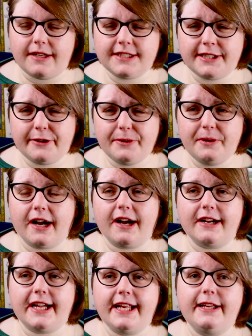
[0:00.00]
So
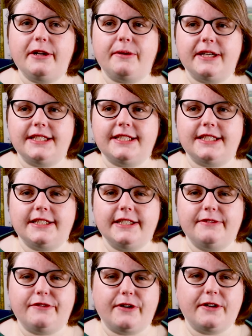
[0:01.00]
Arcadia Quest
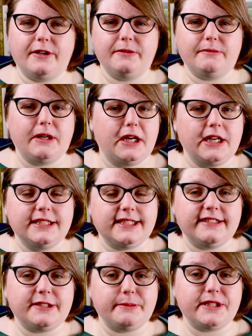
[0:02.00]
Inferno
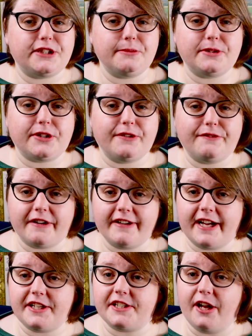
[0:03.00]
seems to be some sort of
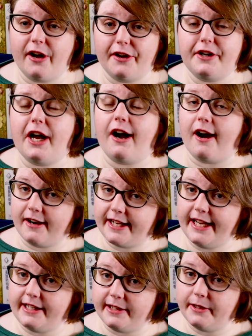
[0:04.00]
variation on
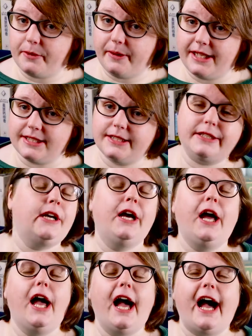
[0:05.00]
Arcadia Quest.
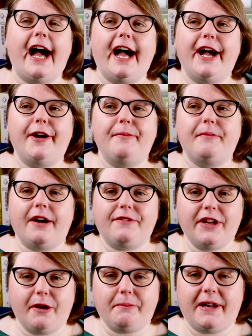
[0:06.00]
Um,
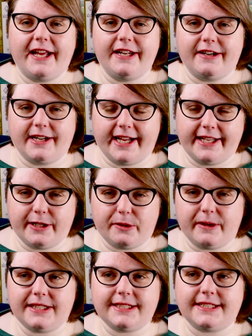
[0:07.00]
I've not played Arcadia
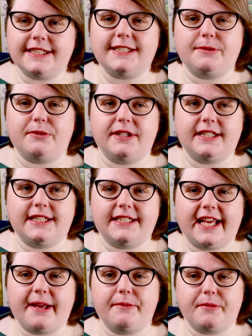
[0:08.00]
Quest. This is one of
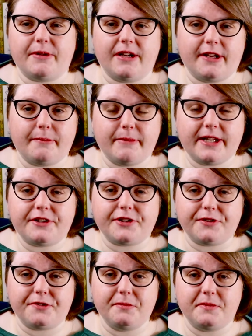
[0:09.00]
these games with a lot of
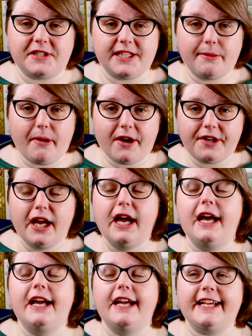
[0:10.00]
miniatures from CMON.
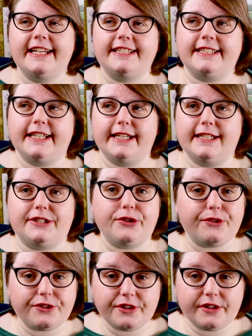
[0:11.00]
It's a
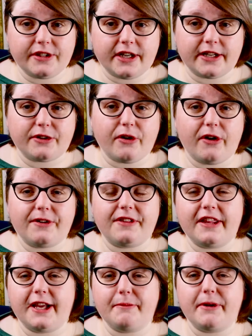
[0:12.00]
dungeon kind of crawler
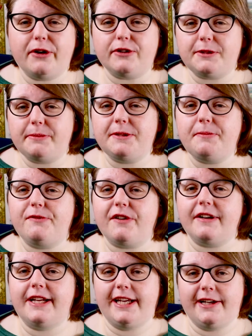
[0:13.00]
thing. My husband's been
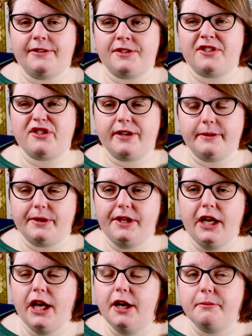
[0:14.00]
very eager to try
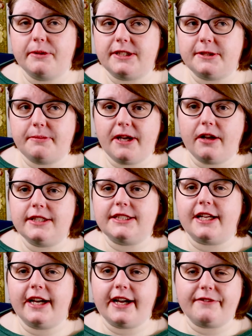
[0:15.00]
one, but to be
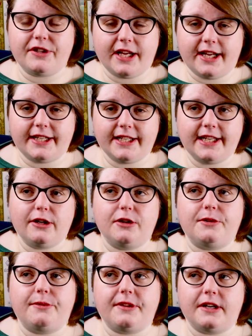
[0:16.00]
honest, I haven't had any
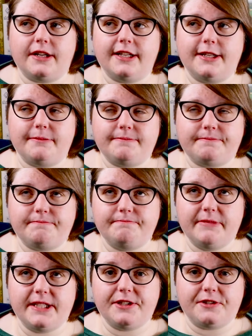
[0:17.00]
luck with kind of
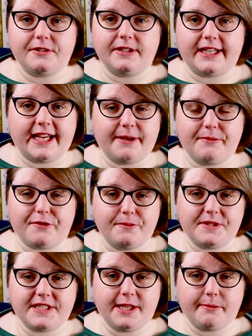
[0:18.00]
miniature games
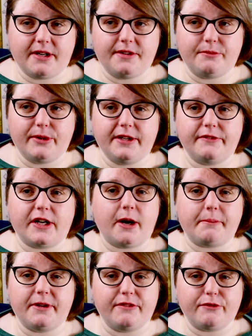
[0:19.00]
from CMON. We have a
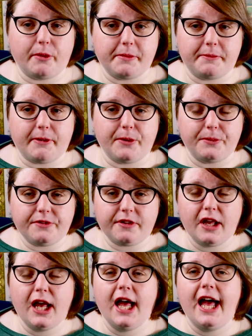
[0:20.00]
copy of Rum and
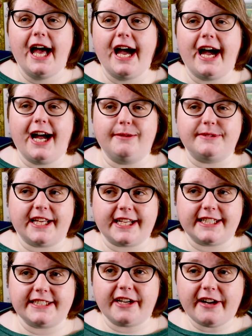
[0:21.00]
Bones um,
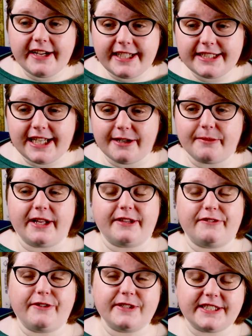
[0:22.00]
Second Tide and we had
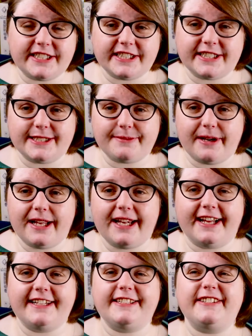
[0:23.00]
the first edition as
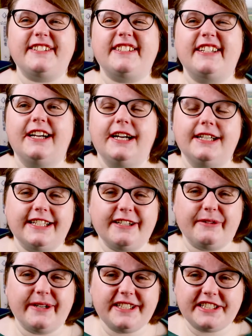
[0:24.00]
well and it just
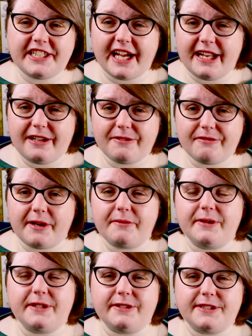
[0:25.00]
didn't quite gel
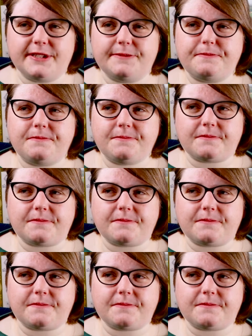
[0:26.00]
right with us.